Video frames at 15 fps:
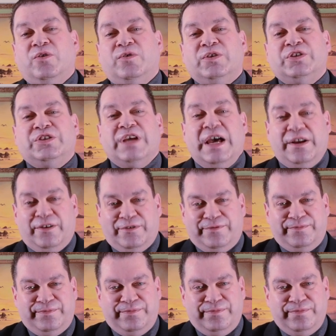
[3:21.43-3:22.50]
Shadow.
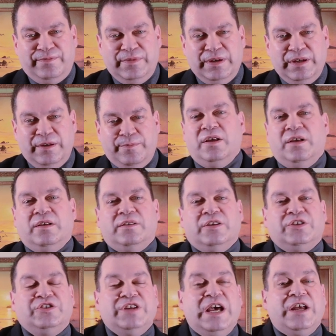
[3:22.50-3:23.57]
The
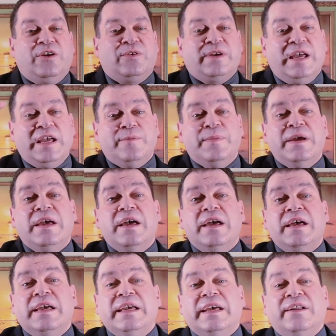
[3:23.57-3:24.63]
shadow came.
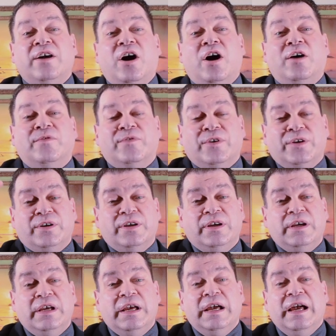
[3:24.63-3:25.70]
It hovered
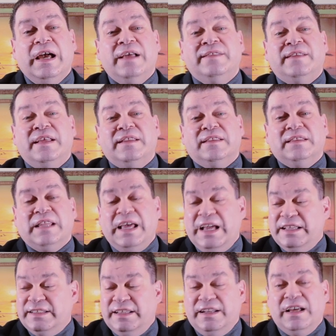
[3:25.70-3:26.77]
and then
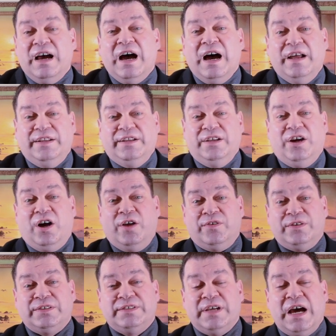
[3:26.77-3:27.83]
landed on the other
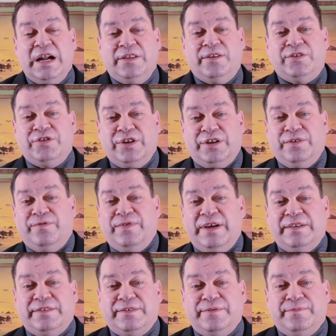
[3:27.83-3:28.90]
side of the chicken
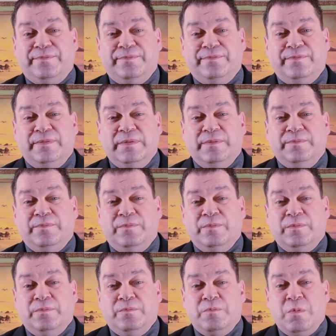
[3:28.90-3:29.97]
fence.
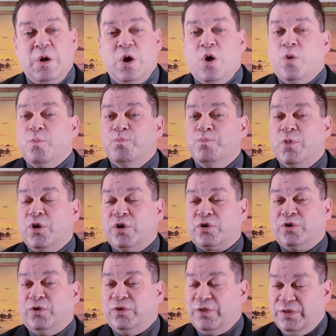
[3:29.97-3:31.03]

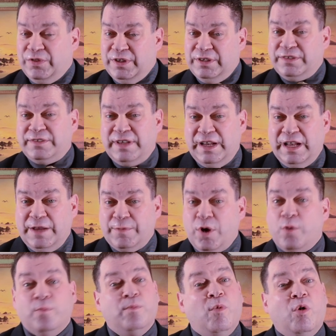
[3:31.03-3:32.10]
Merkel, this time
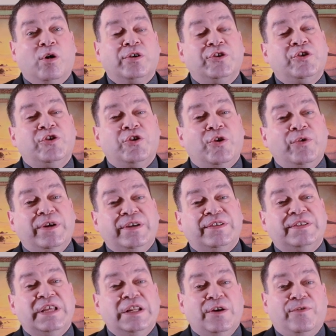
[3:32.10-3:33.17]
more curious
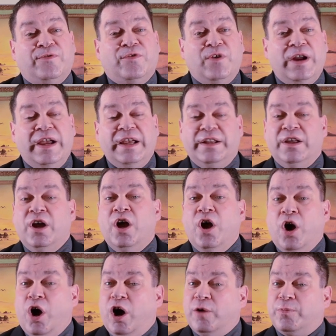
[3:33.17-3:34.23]
than afraid,
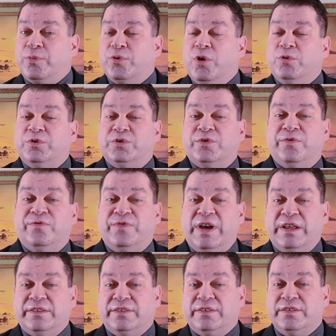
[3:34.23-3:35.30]
approached the
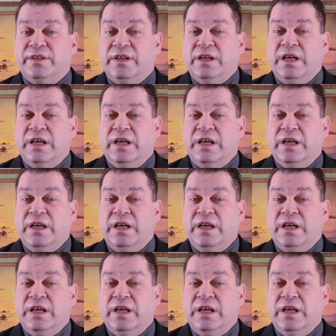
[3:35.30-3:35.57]
fence,